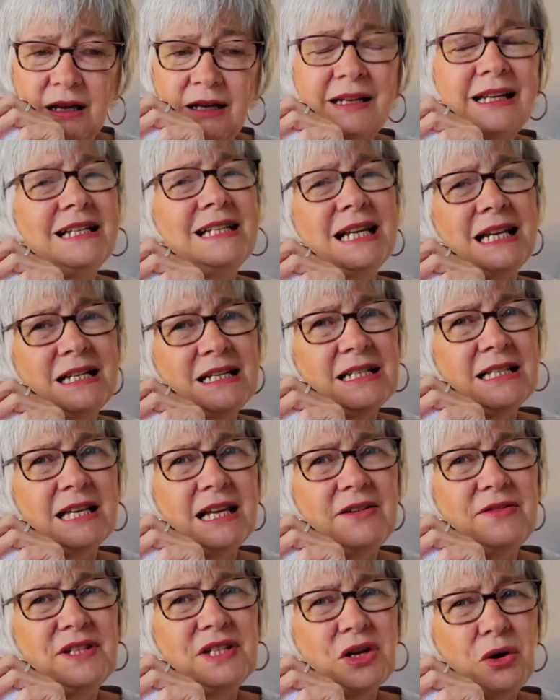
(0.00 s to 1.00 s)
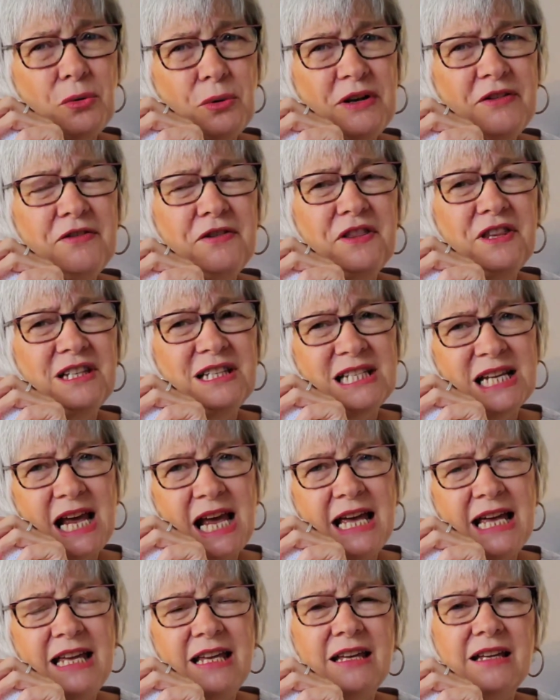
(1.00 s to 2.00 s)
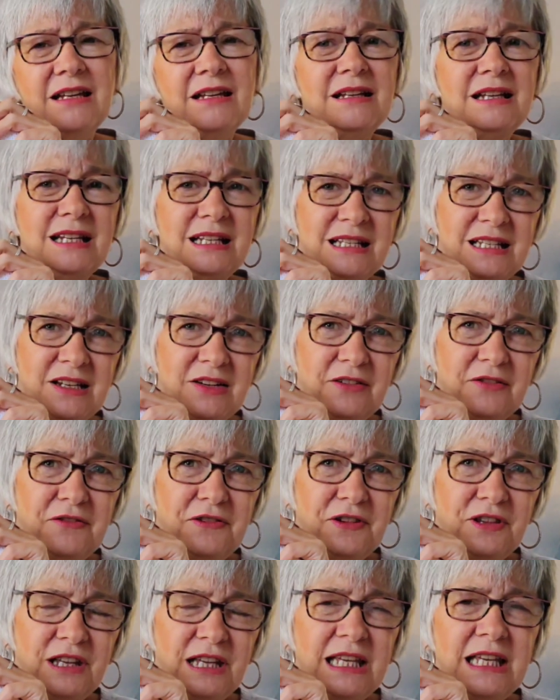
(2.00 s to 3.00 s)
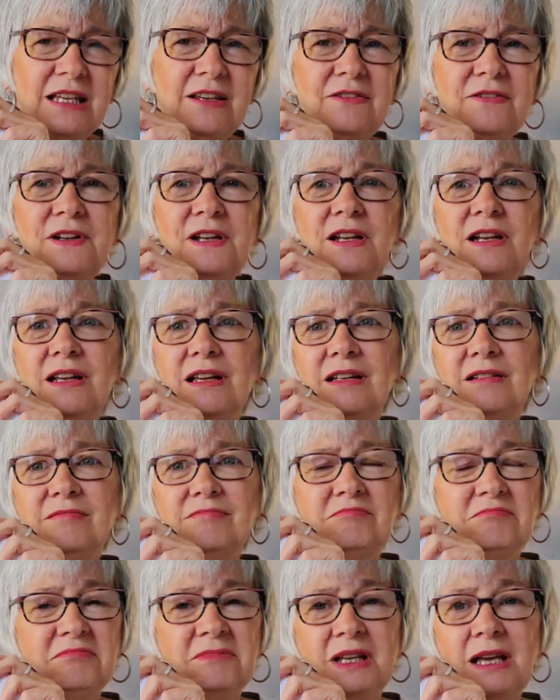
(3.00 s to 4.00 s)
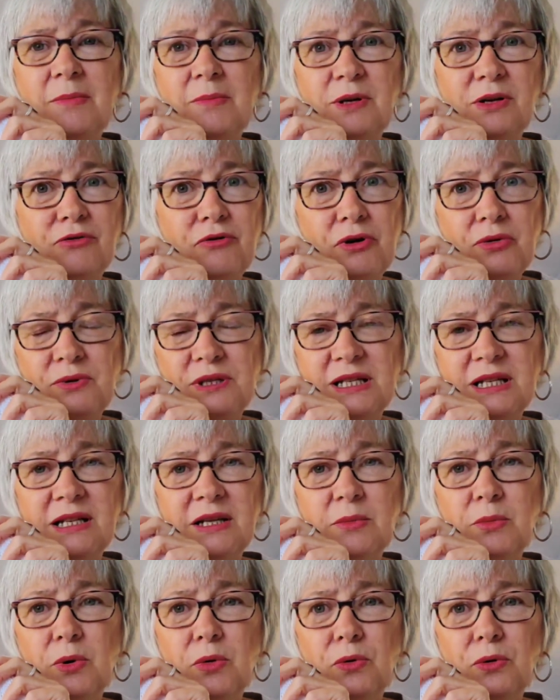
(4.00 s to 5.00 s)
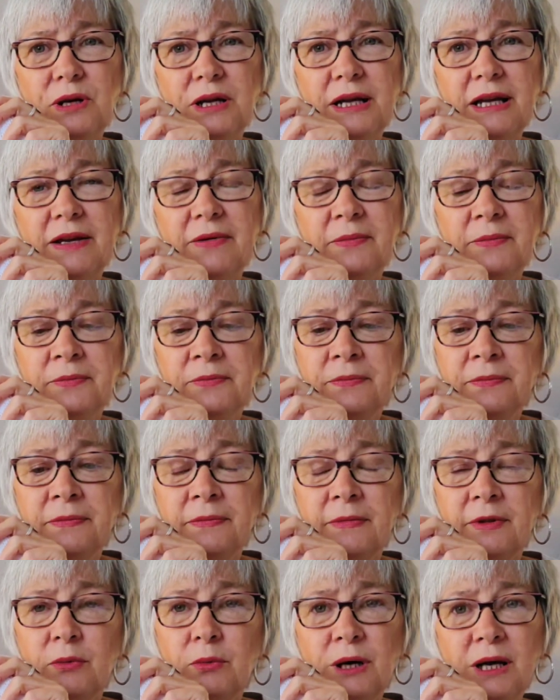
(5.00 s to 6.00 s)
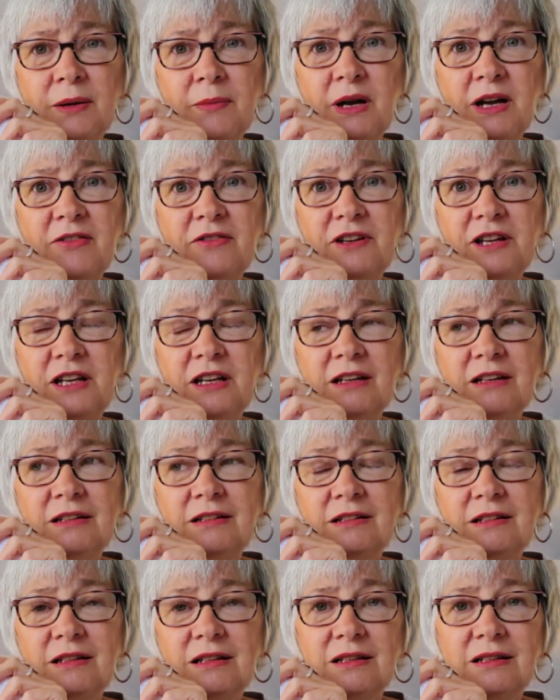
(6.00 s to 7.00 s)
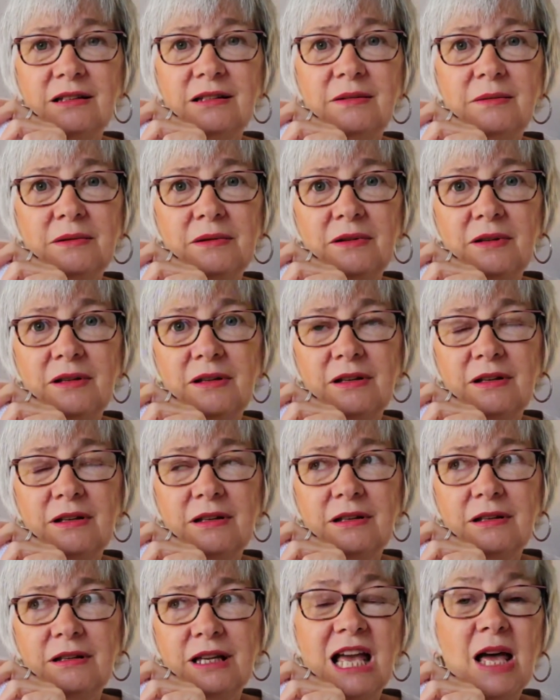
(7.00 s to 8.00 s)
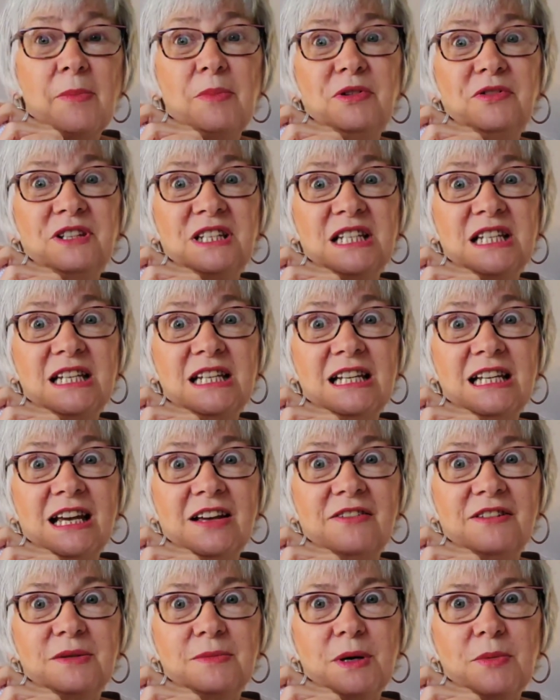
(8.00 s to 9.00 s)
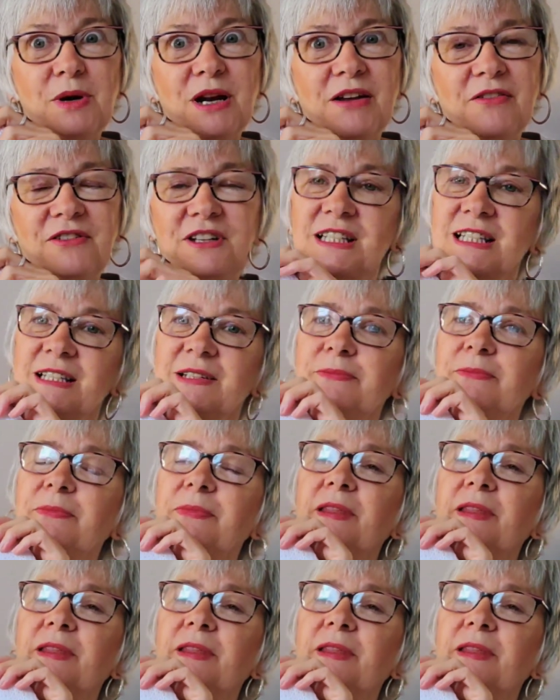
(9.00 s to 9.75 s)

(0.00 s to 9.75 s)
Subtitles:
And I tend to save sewing for the day, knitting for the evening, and a couple of rows in the morning while I'm having a cup of tea after my breakfast.